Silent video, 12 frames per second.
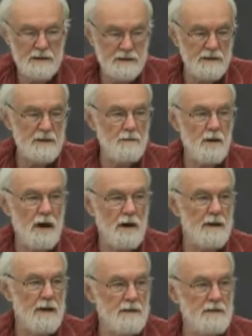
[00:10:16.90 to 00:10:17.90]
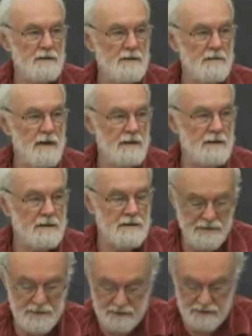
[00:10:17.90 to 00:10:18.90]
see why that is so radically
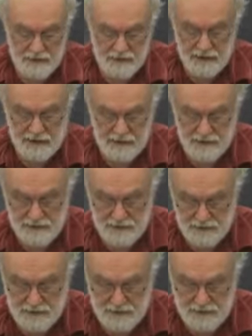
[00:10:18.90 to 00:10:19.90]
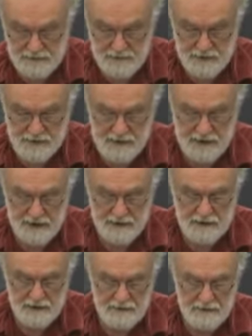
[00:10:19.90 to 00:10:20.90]
different from the second solution, which he
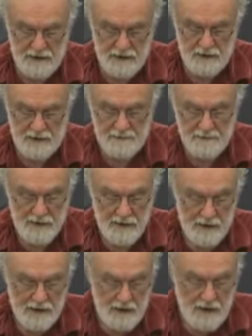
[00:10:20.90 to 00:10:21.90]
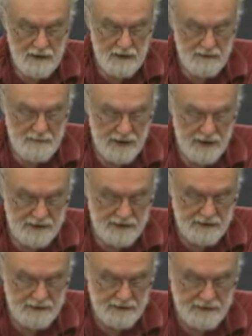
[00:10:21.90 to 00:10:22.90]
gets to on uh, page
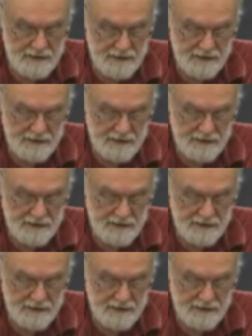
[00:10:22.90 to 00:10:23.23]
uh,